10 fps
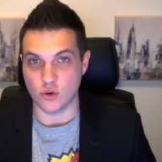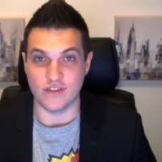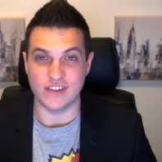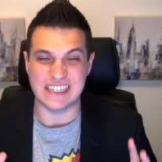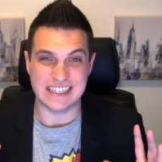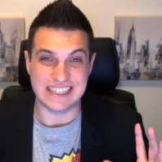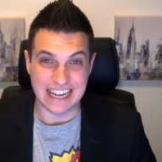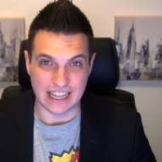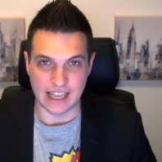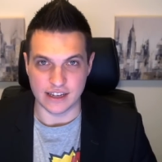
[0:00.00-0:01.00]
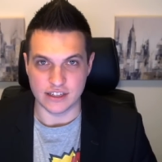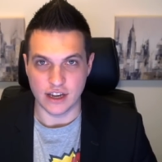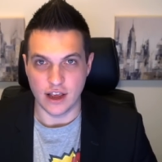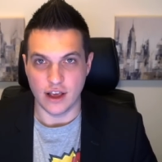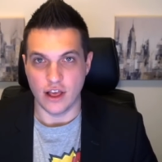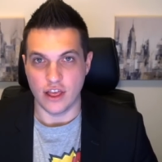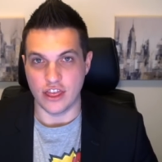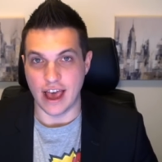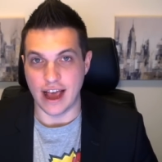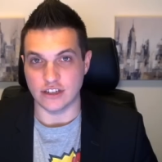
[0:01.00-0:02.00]
Dreyfus stealings
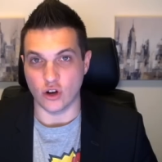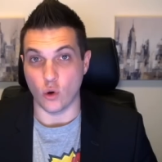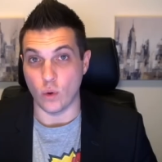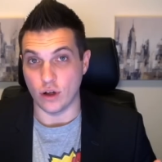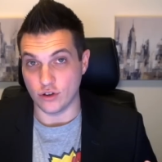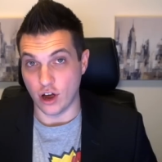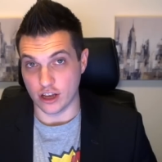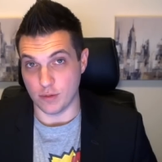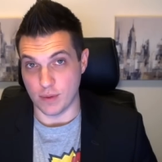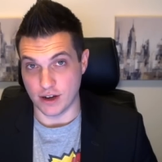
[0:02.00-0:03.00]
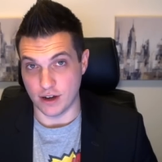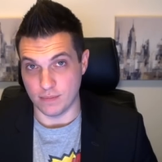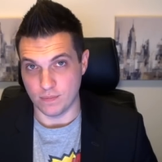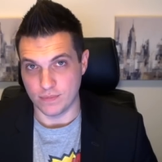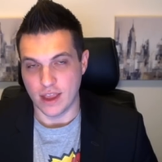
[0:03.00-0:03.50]
that are well documented.